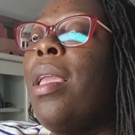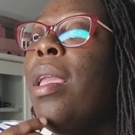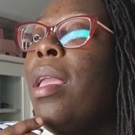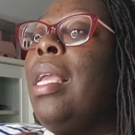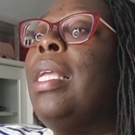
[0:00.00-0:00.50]

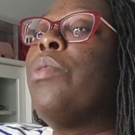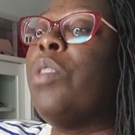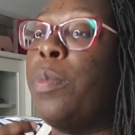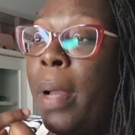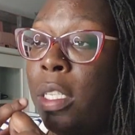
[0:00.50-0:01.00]
He
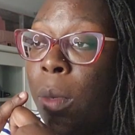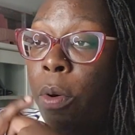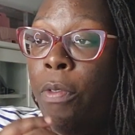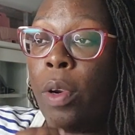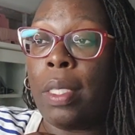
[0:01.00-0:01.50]
is
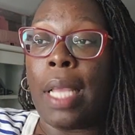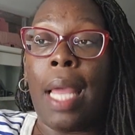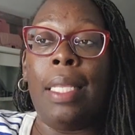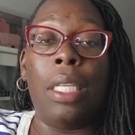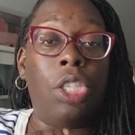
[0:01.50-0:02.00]
responsible for
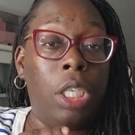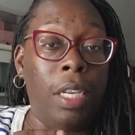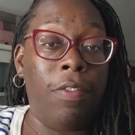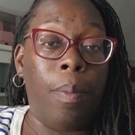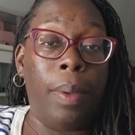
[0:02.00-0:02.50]
assigning the
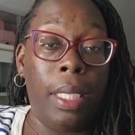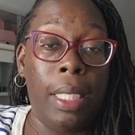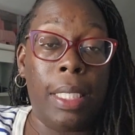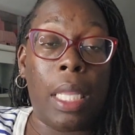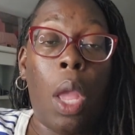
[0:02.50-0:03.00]
chief of
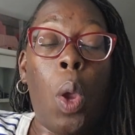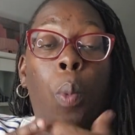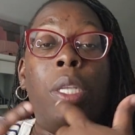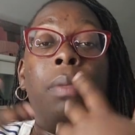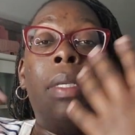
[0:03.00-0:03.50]
police,
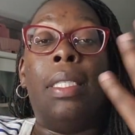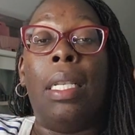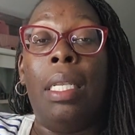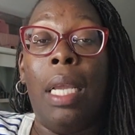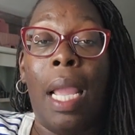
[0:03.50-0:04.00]
which means
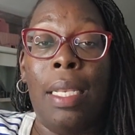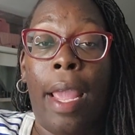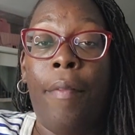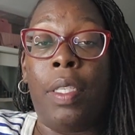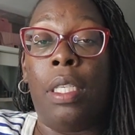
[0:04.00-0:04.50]
that D A
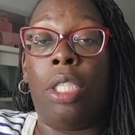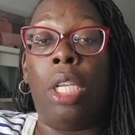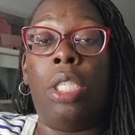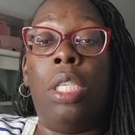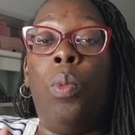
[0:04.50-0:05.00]
Davis
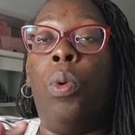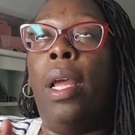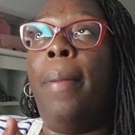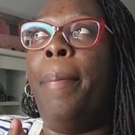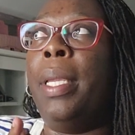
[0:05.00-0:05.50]
essentially
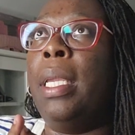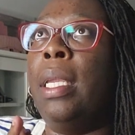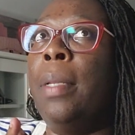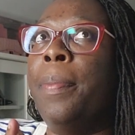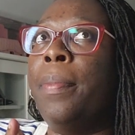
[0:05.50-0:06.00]
would
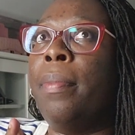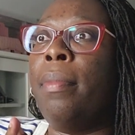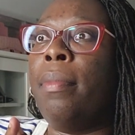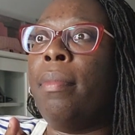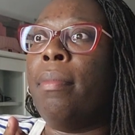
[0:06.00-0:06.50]
be
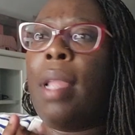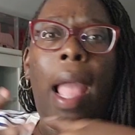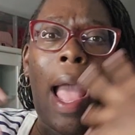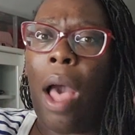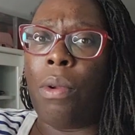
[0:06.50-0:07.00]

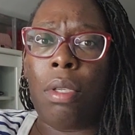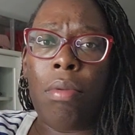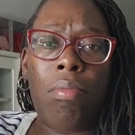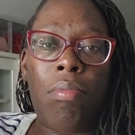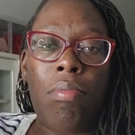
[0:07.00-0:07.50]

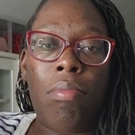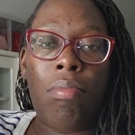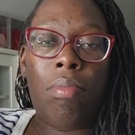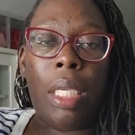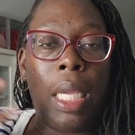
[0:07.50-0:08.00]
out
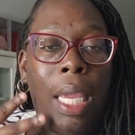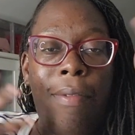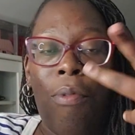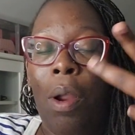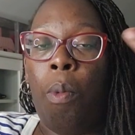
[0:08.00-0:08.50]

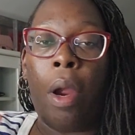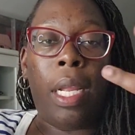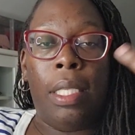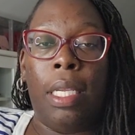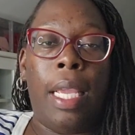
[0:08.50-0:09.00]
if we're
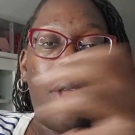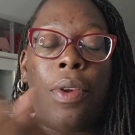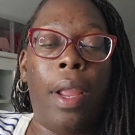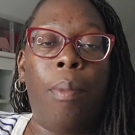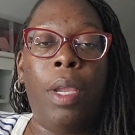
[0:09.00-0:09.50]
working
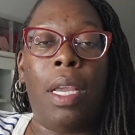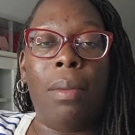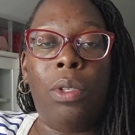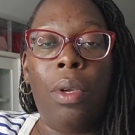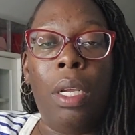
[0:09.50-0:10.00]
together and we
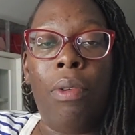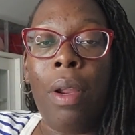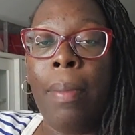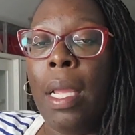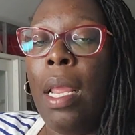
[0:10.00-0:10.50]
come to an
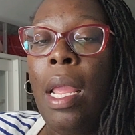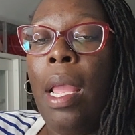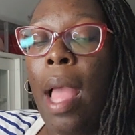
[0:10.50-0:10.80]
agreement.